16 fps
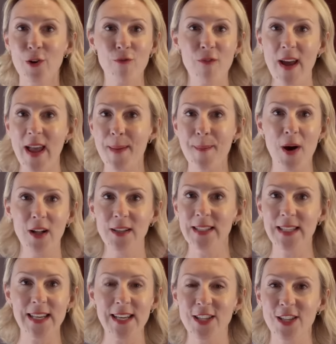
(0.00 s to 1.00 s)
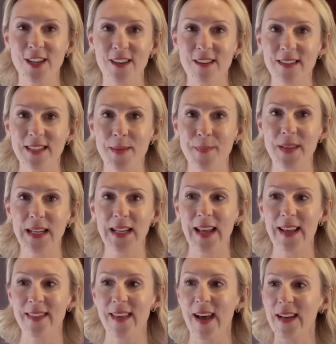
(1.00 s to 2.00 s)
gray marl t-shirt or something
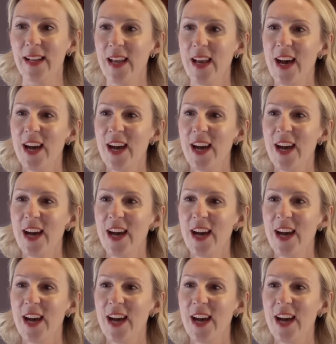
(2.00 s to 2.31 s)
like that.